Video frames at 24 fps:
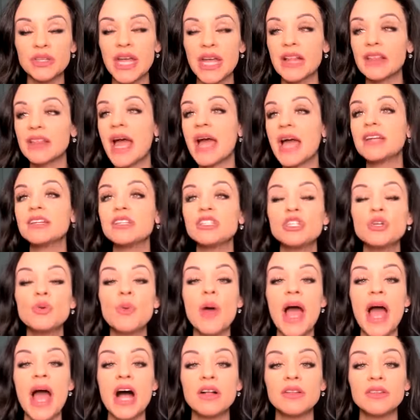that landed you a
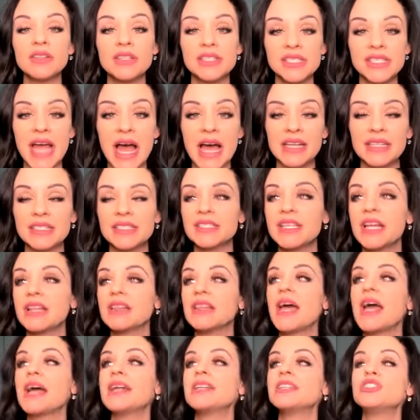health status, that
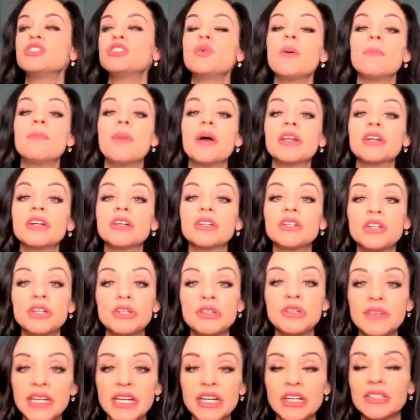landed you a better
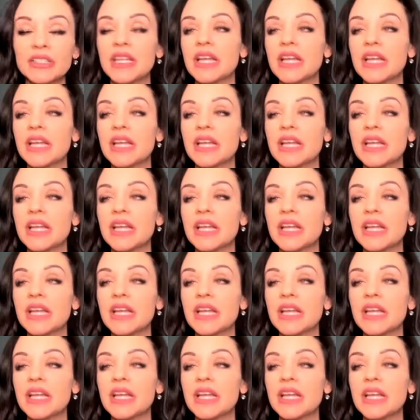career,